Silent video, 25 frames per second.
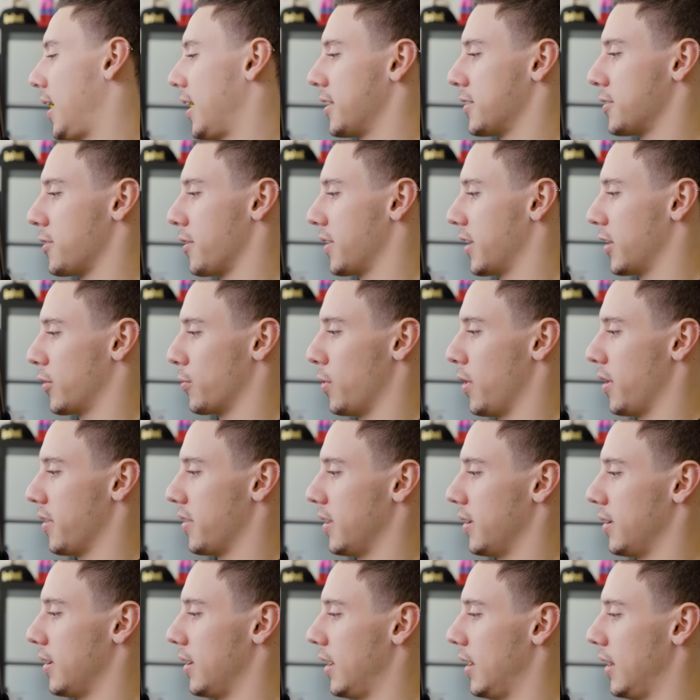I just don't think it's
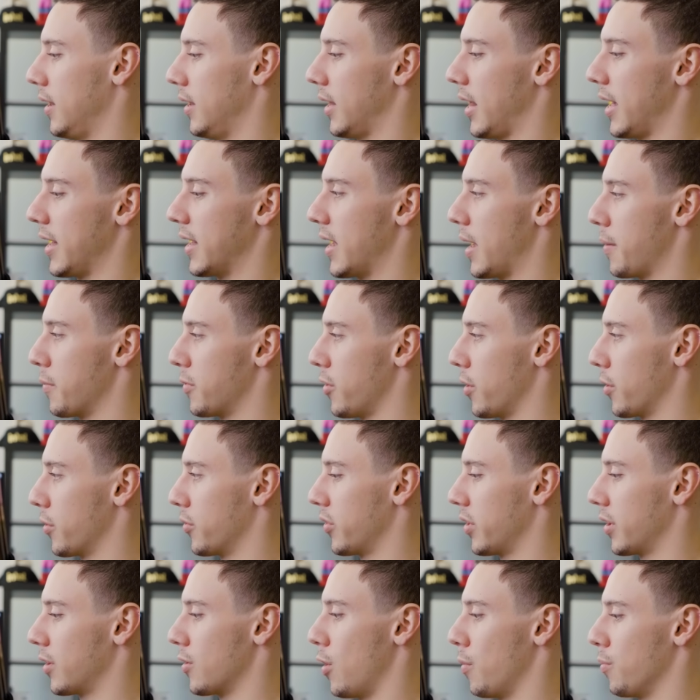worth it. In late game
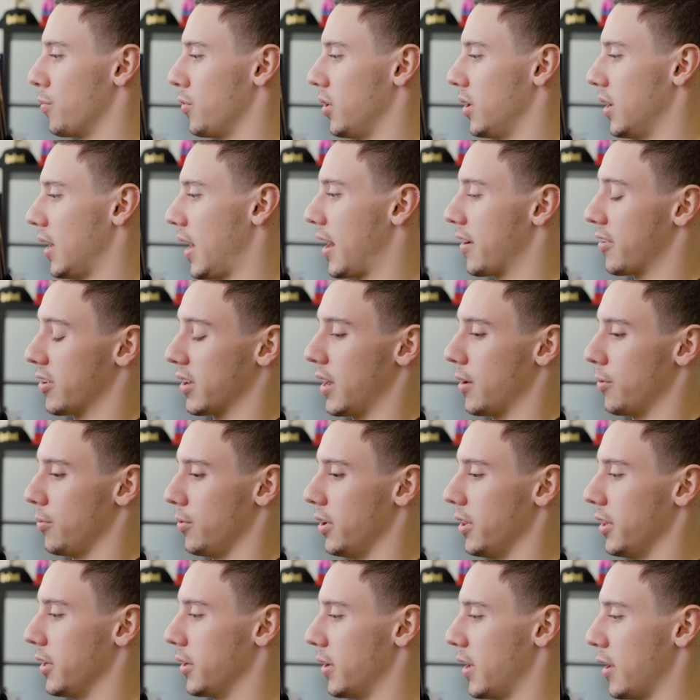circles in comp, you can actually get
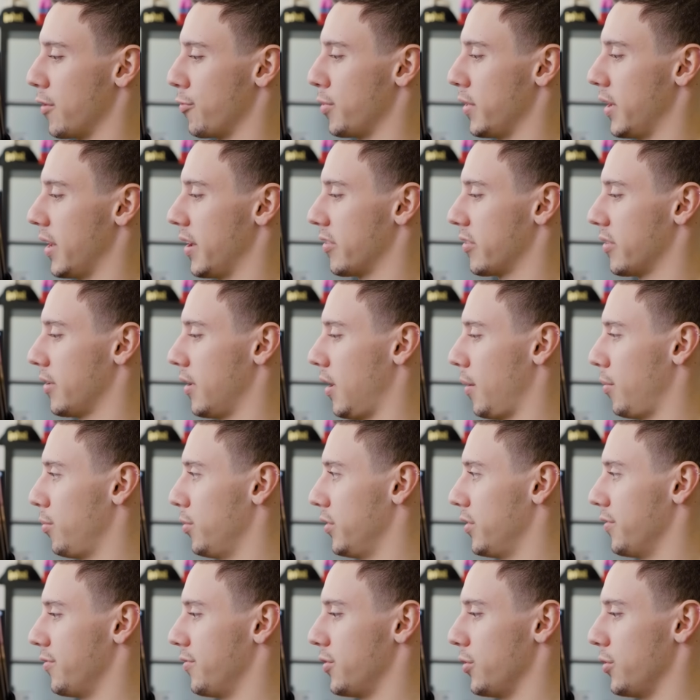really good FPS, upwards of